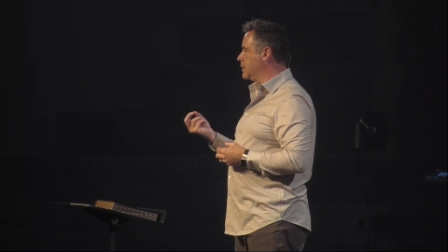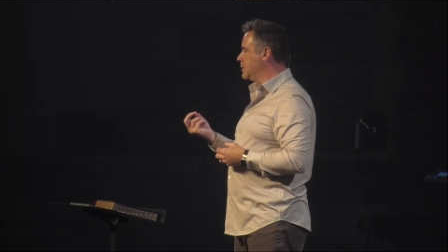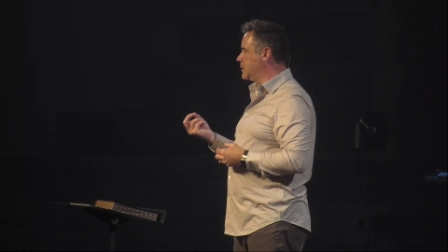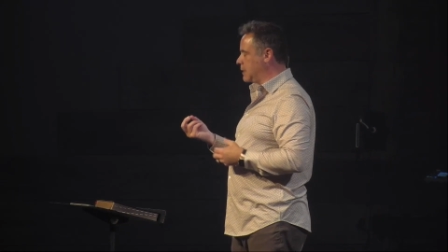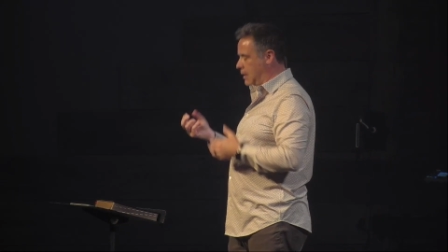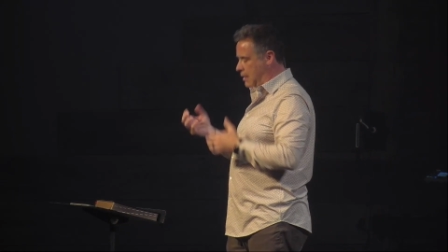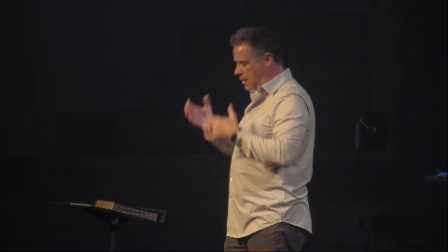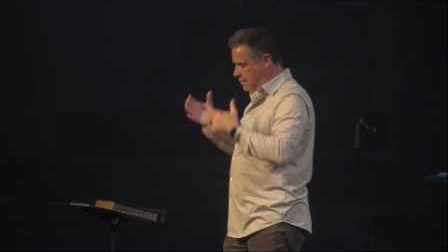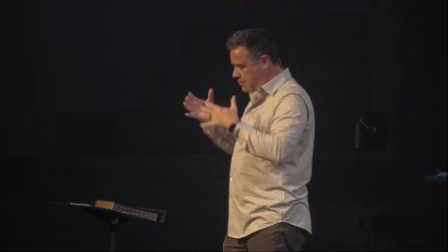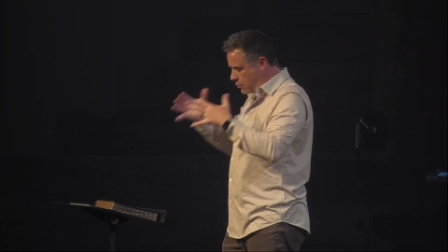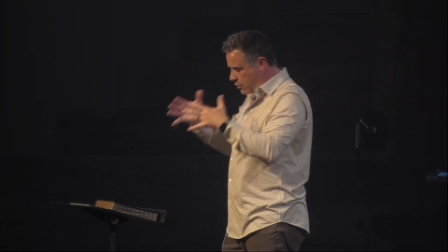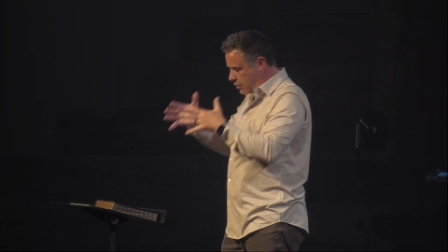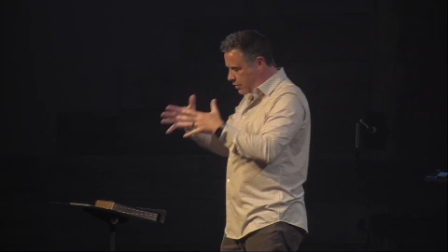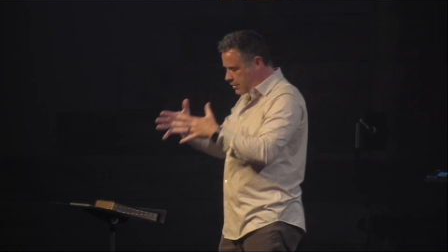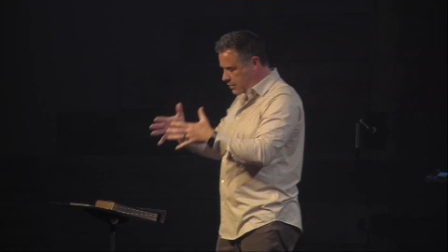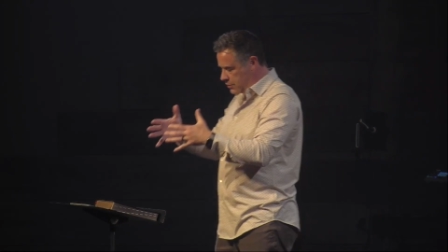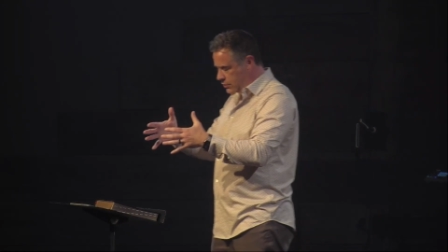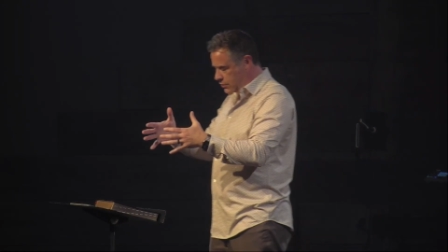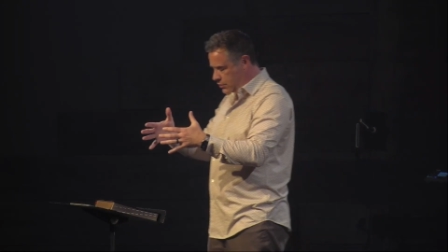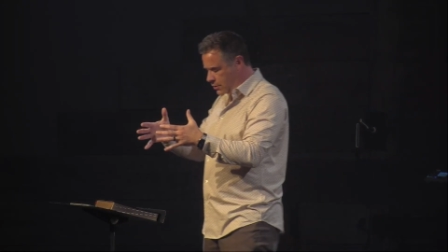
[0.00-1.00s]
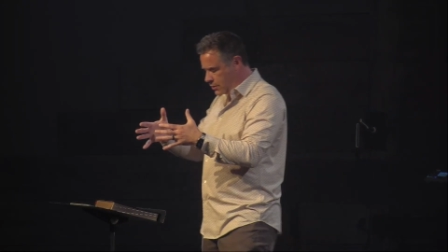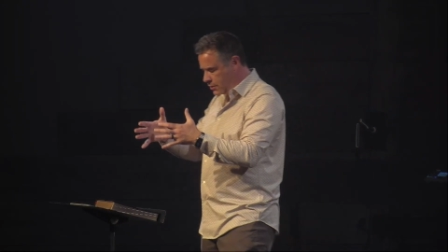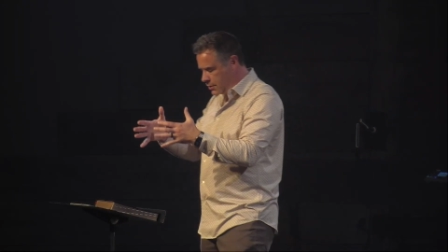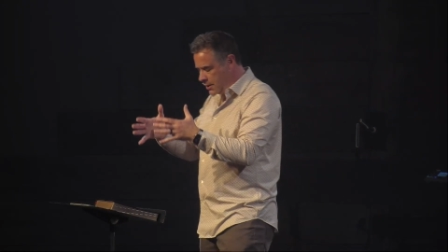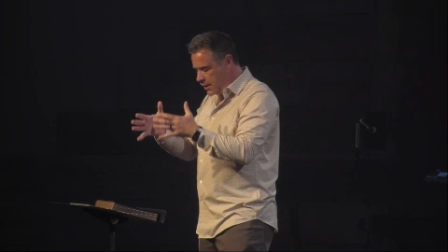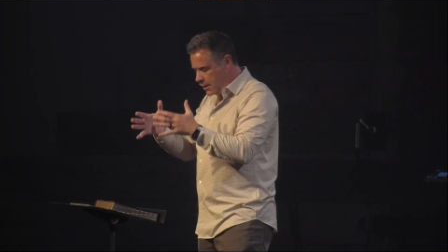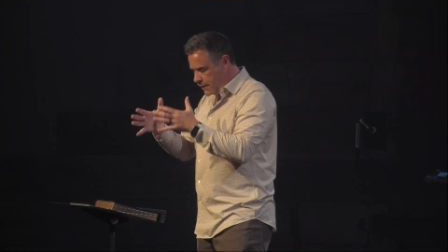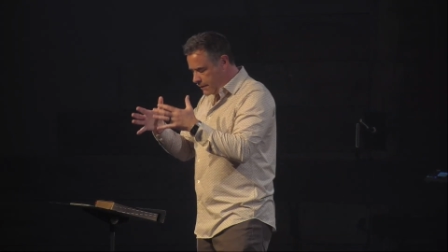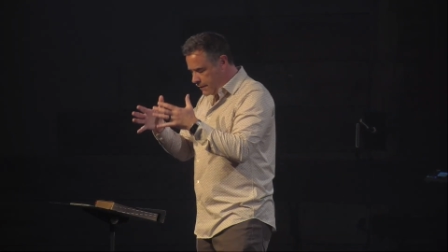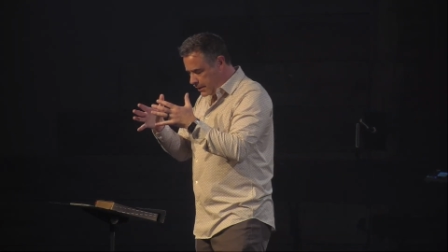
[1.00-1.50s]
saying, I'm more concerned
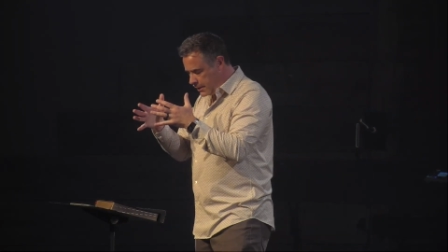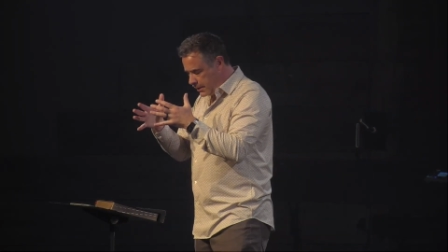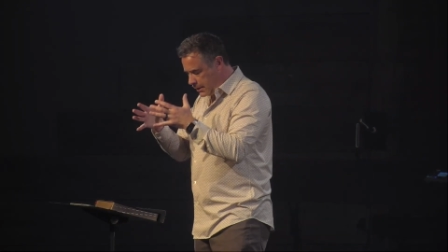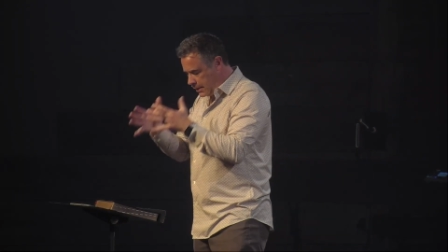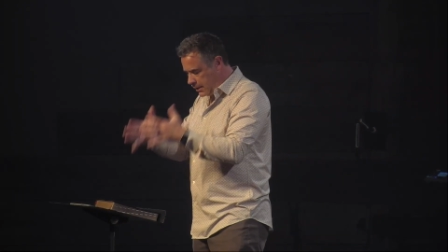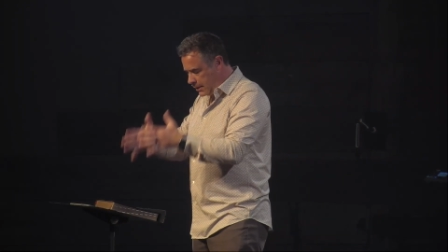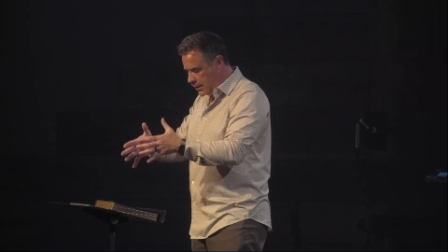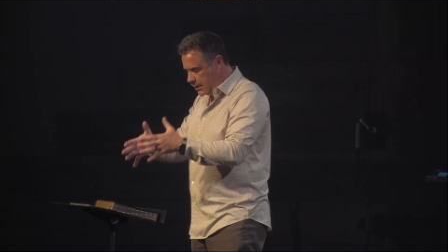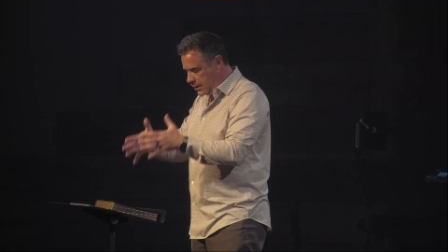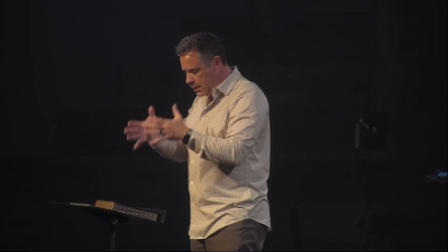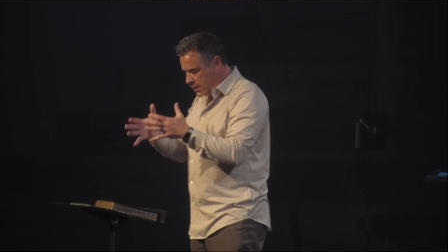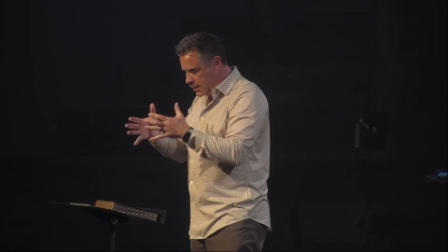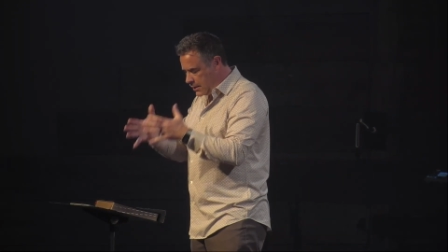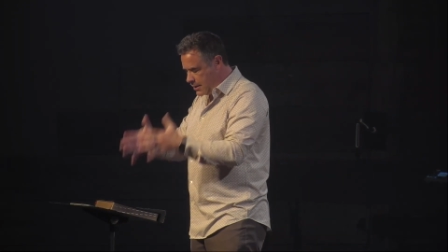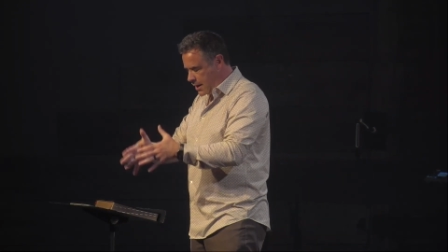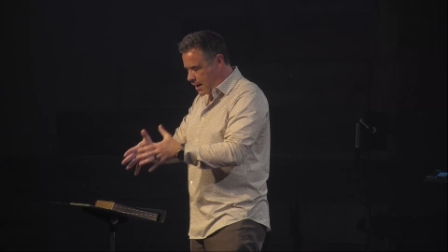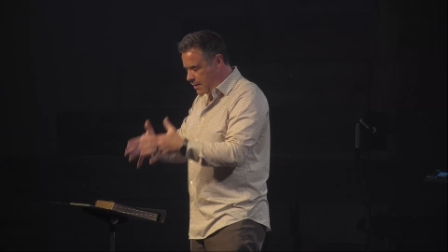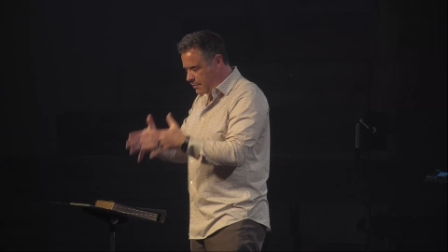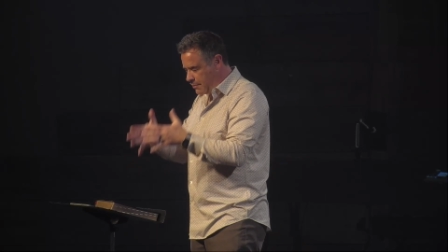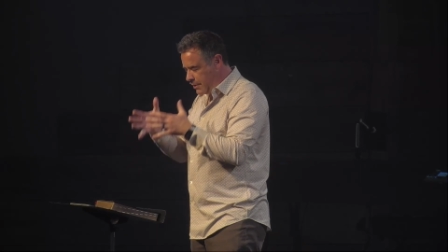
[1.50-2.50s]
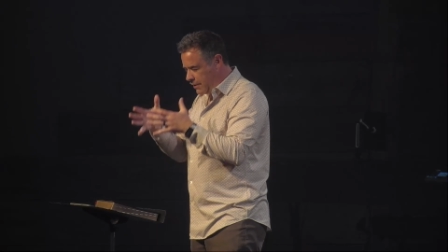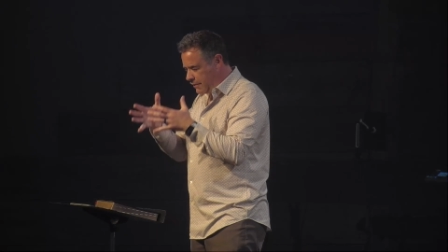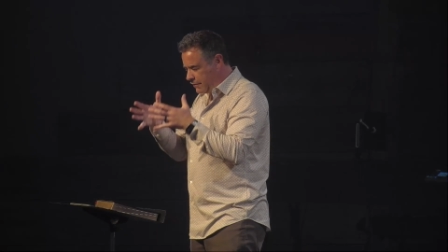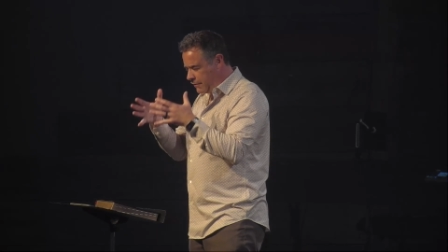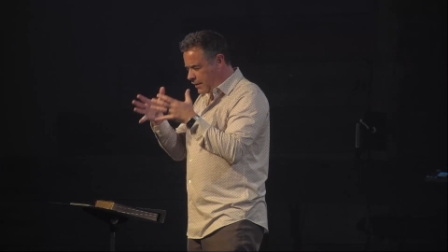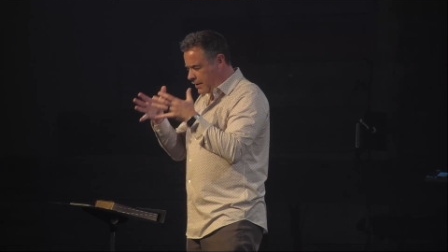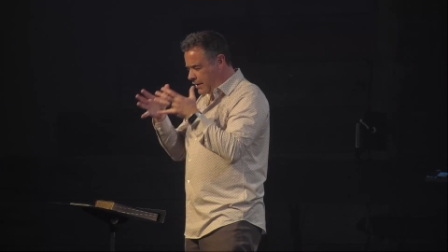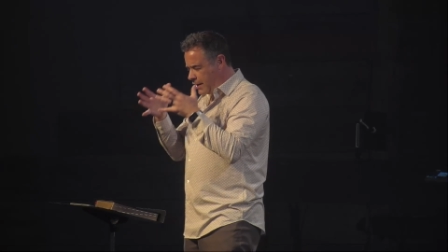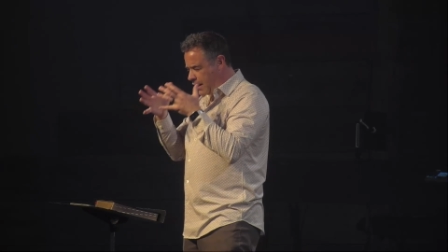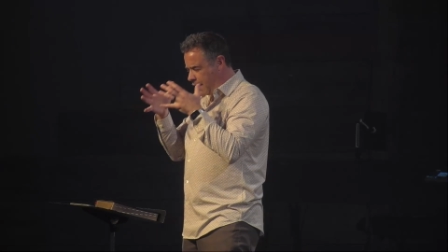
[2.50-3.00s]
that he not be offended.